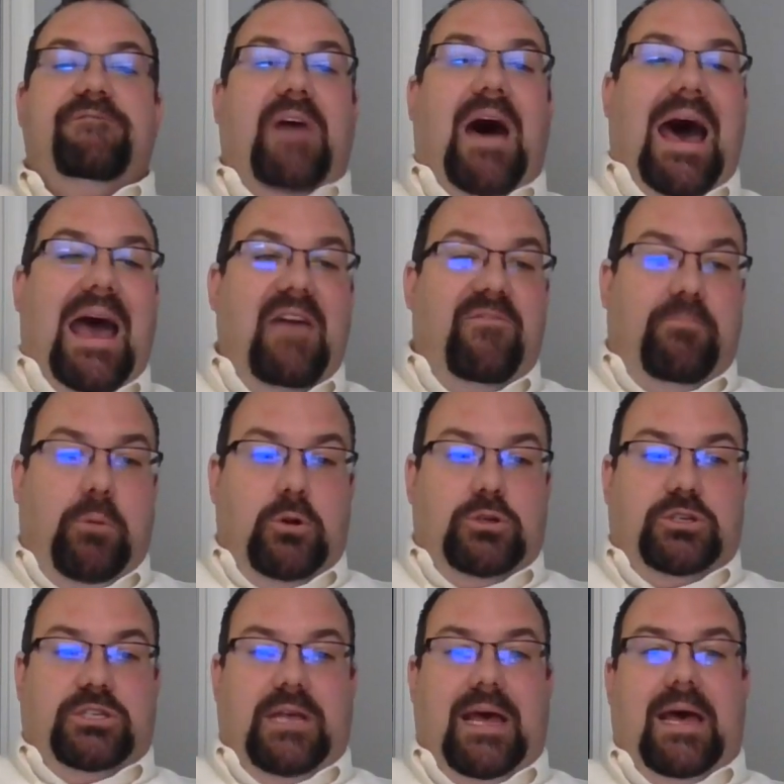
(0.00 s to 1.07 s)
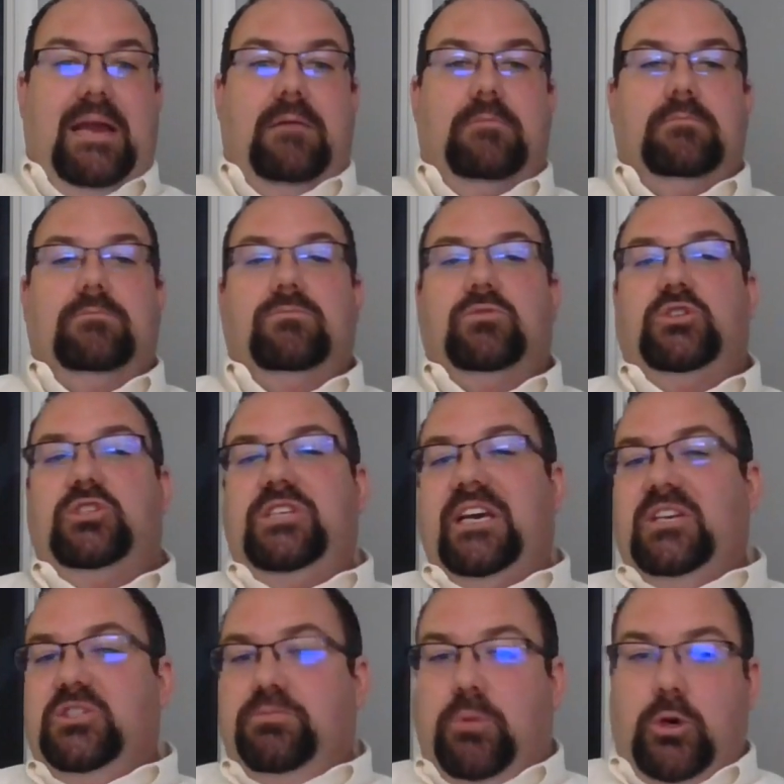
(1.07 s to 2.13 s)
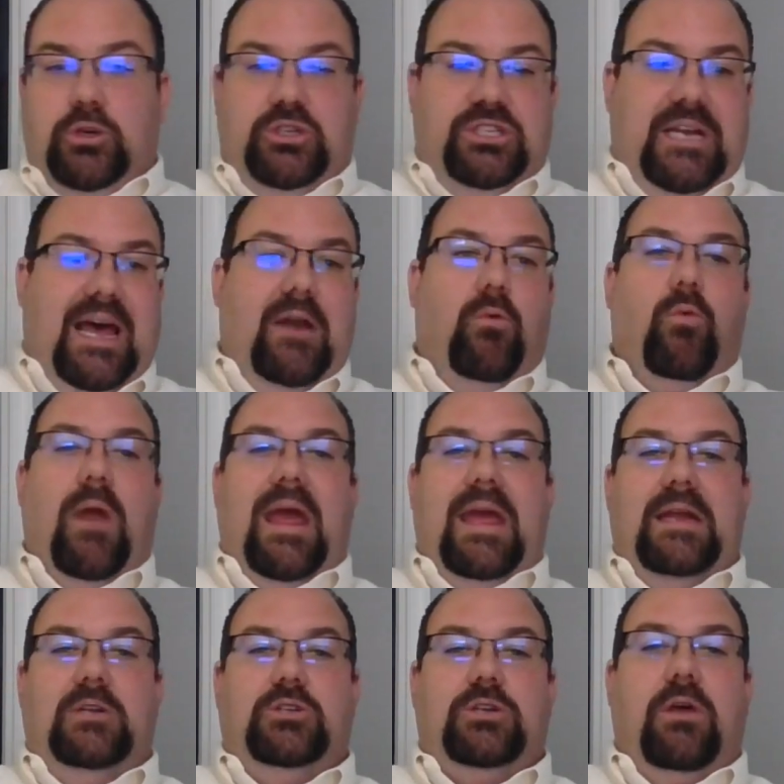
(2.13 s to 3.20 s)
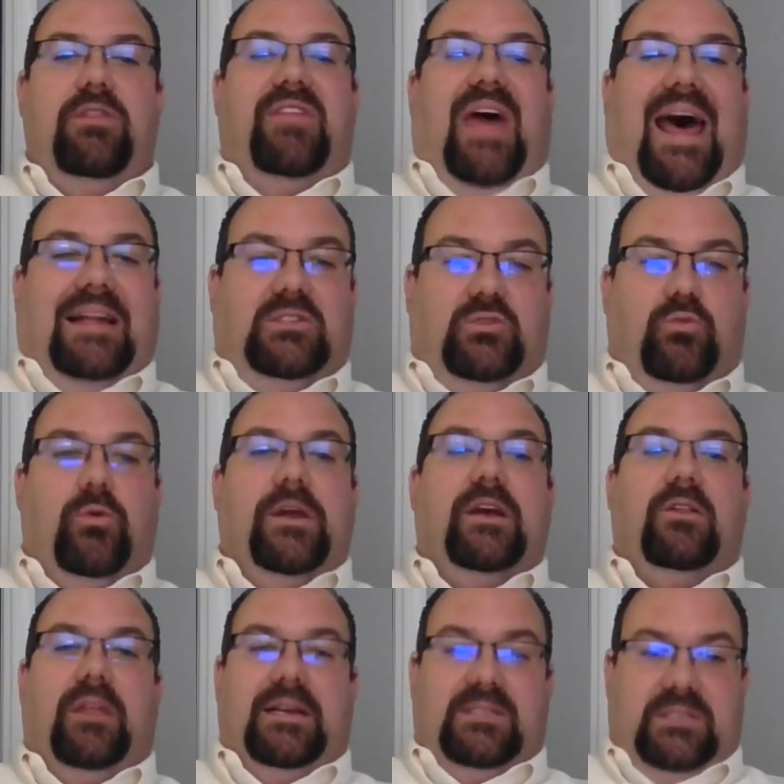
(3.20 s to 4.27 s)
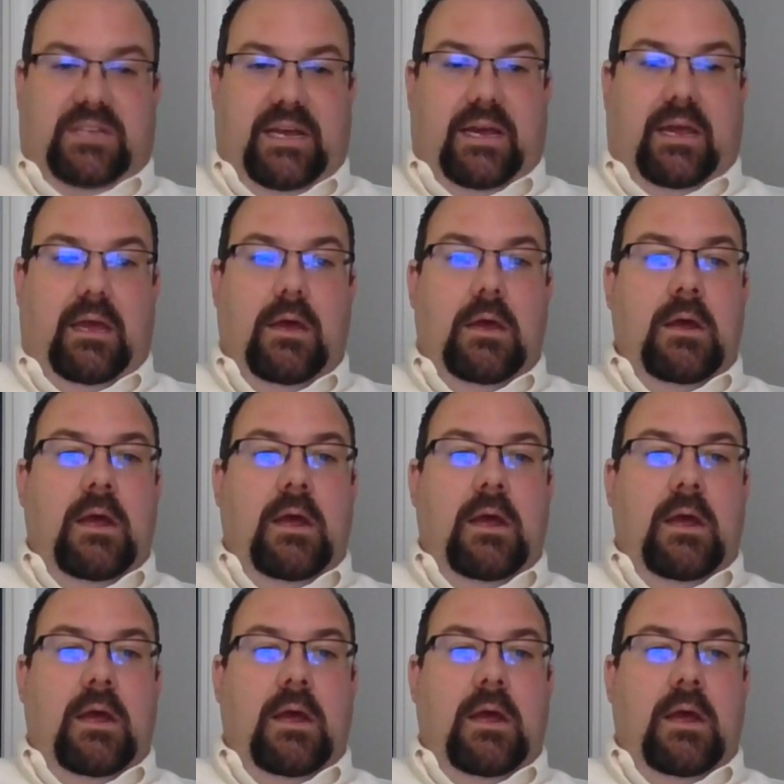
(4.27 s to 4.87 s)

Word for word: five percent, six percent range, that's realistic.